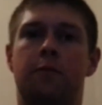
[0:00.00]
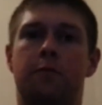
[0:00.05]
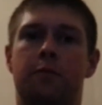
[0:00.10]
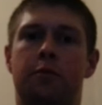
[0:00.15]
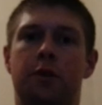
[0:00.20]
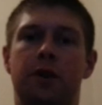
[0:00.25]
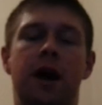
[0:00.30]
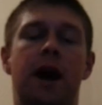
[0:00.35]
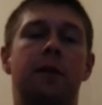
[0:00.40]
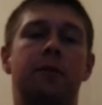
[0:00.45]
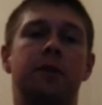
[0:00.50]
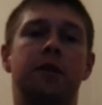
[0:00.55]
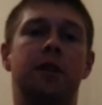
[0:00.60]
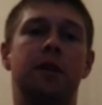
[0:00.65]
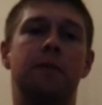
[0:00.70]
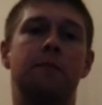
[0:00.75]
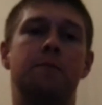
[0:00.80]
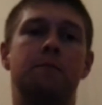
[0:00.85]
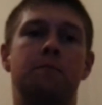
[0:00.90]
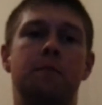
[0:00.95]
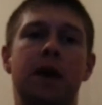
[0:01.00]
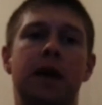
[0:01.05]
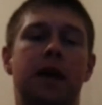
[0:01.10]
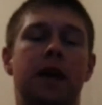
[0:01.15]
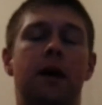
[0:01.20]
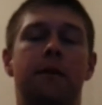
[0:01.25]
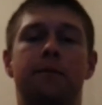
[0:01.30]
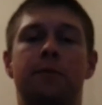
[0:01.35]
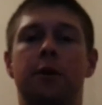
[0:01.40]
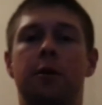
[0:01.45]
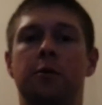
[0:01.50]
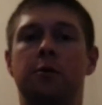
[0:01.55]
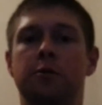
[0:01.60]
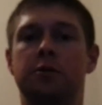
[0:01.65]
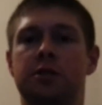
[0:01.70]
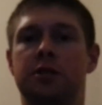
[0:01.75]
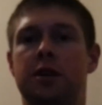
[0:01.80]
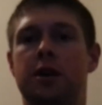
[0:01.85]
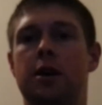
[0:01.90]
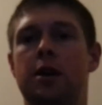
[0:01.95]
predominantly make up
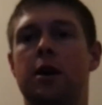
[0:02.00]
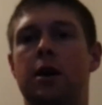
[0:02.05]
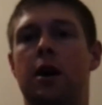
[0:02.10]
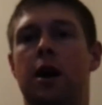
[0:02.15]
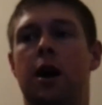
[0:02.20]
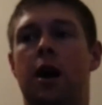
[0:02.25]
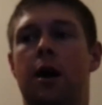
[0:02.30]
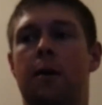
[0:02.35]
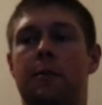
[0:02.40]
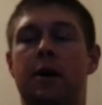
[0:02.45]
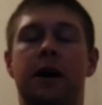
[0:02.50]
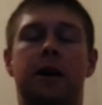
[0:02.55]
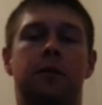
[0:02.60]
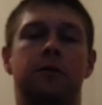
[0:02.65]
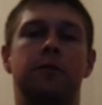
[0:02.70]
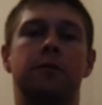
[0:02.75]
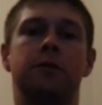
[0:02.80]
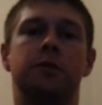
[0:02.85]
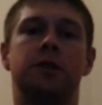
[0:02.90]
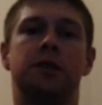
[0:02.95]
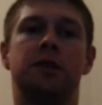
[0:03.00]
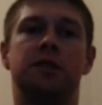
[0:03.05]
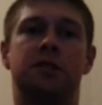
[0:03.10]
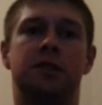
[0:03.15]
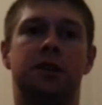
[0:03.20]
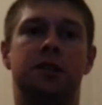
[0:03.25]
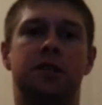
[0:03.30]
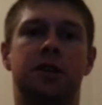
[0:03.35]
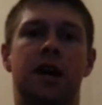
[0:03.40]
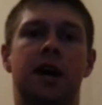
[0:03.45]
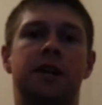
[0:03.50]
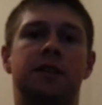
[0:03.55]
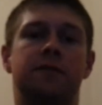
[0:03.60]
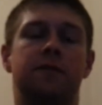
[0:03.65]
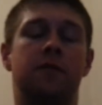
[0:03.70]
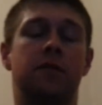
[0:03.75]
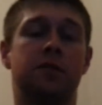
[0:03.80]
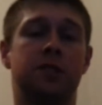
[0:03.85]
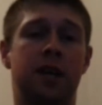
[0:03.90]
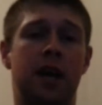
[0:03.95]
those macronutrients, such as,
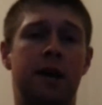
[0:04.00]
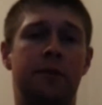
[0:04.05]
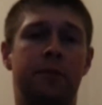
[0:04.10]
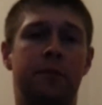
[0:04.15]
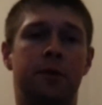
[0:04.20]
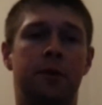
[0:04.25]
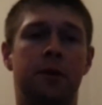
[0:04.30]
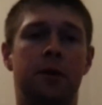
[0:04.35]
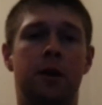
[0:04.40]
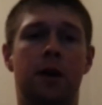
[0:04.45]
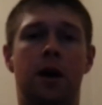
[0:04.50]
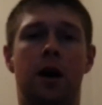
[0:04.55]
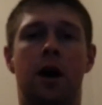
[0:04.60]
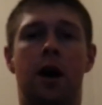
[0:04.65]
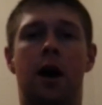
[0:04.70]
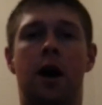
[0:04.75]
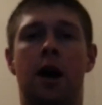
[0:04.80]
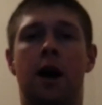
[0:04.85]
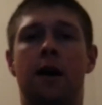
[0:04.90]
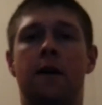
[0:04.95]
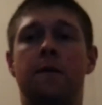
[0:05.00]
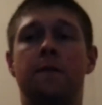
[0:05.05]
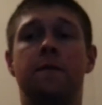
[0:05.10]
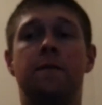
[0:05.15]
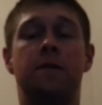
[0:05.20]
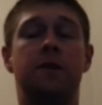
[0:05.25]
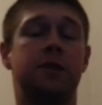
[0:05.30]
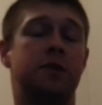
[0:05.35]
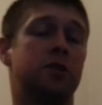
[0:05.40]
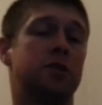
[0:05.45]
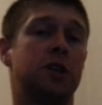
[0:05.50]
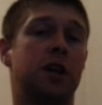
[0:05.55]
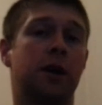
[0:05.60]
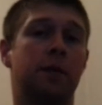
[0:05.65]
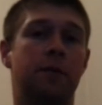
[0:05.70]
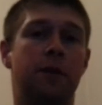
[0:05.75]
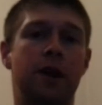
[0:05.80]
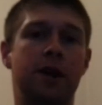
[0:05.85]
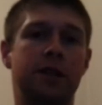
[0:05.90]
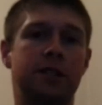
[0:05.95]
for example, fish or
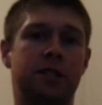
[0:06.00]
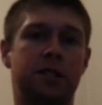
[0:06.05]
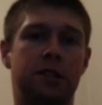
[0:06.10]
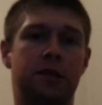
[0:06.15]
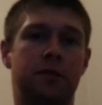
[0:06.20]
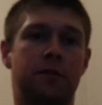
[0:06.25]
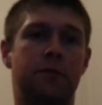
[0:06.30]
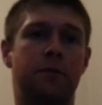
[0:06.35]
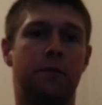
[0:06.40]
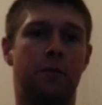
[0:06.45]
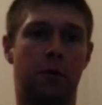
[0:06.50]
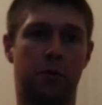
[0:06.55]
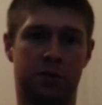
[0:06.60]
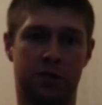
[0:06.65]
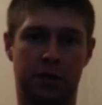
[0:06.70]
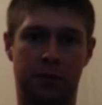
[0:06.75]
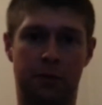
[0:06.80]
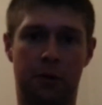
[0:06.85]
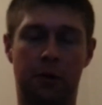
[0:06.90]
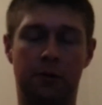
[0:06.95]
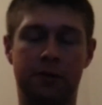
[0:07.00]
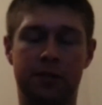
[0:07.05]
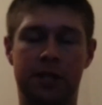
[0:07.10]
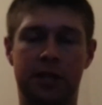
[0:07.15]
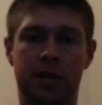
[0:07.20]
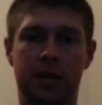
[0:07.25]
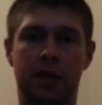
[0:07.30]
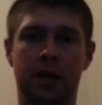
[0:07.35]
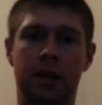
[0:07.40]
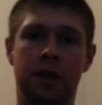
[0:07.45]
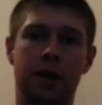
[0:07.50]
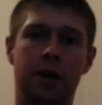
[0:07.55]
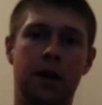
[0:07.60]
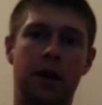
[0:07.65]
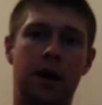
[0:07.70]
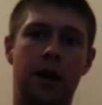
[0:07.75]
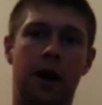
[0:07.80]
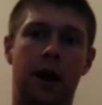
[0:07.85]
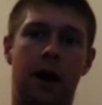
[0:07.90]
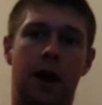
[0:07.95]
chicken breast, mostly protein,
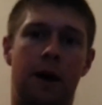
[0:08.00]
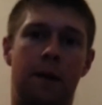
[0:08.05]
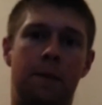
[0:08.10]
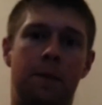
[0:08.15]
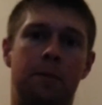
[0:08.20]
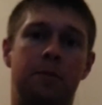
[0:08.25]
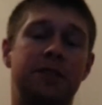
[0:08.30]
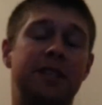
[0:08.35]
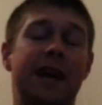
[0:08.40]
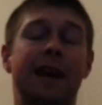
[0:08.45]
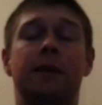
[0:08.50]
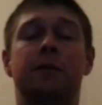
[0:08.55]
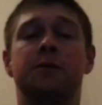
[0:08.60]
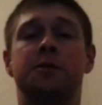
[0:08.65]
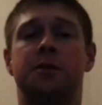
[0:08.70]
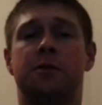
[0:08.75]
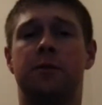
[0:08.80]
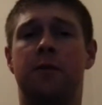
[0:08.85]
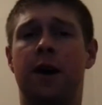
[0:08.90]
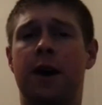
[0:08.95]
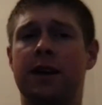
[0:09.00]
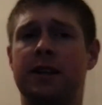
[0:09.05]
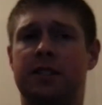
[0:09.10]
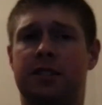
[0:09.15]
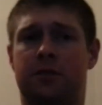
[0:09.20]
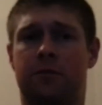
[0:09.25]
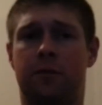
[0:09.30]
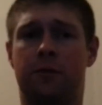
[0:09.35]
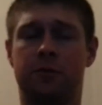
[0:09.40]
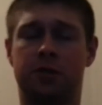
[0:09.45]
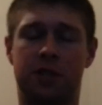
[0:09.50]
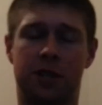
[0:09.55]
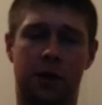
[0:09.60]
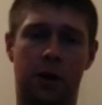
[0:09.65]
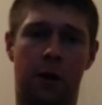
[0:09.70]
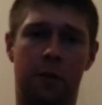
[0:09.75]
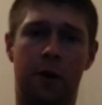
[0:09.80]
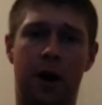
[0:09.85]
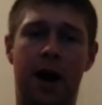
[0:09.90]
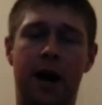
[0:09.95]
potatoes or rice are mostly
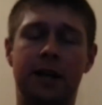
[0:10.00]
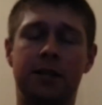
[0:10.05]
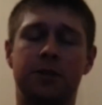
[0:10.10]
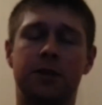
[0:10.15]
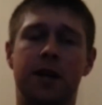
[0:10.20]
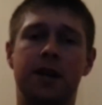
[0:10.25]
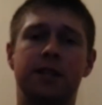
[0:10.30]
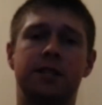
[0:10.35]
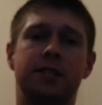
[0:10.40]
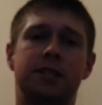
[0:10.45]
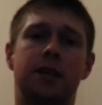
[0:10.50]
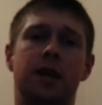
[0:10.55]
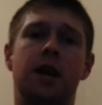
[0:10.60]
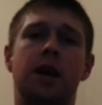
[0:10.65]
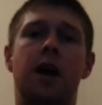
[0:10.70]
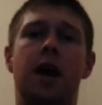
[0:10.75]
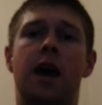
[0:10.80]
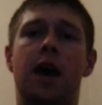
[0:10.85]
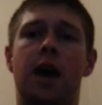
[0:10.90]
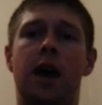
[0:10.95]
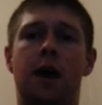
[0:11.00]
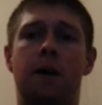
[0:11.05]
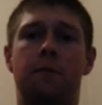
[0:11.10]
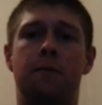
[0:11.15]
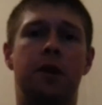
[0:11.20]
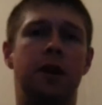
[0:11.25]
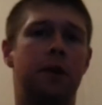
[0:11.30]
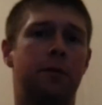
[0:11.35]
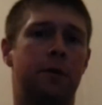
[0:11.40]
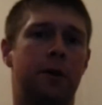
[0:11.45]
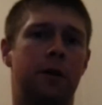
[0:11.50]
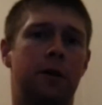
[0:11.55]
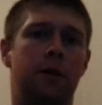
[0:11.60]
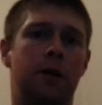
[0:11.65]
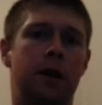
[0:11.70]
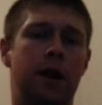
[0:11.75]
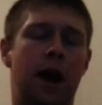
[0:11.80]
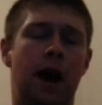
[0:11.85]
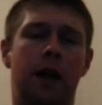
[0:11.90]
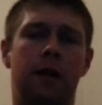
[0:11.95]
carbohydrates, and peanut butter
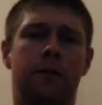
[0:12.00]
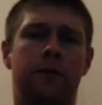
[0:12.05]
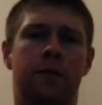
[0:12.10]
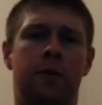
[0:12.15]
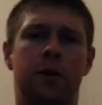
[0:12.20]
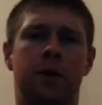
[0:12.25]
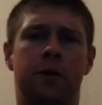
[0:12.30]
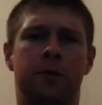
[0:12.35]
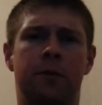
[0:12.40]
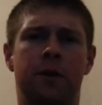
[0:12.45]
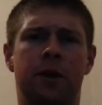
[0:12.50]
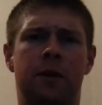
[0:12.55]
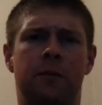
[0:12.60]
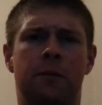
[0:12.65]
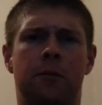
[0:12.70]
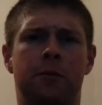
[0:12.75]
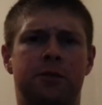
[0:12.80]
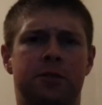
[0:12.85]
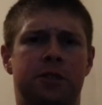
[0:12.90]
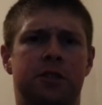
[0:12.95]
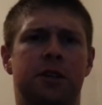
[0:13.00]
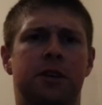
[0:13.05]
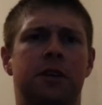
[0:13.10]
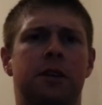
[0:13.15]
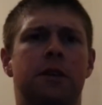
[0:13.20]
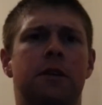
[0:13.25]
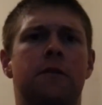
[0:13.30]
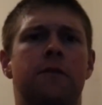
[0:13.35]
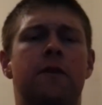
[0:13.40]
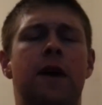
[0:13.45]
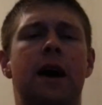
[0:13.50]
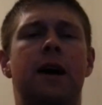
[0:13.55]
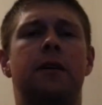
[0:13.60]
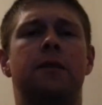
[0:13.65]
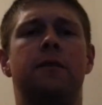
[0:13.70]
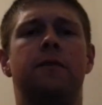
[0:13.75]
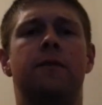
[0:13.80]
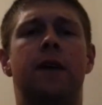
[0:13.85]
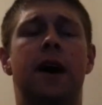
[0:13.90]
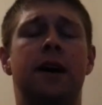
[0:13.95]
and olive oil being mostly
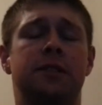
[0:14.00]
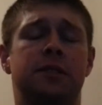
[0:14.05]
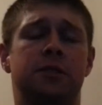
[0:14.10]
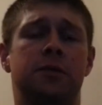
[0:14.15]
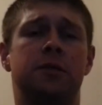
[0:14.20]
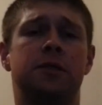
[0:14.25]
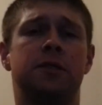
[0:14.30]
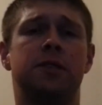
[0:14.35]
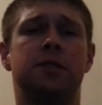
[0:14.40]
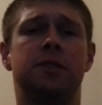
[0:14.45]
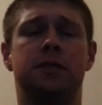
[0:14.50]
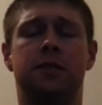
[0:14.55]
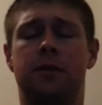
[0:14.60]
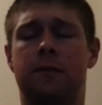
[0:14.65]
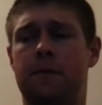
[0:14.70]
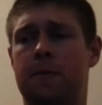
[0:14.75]
fat sources.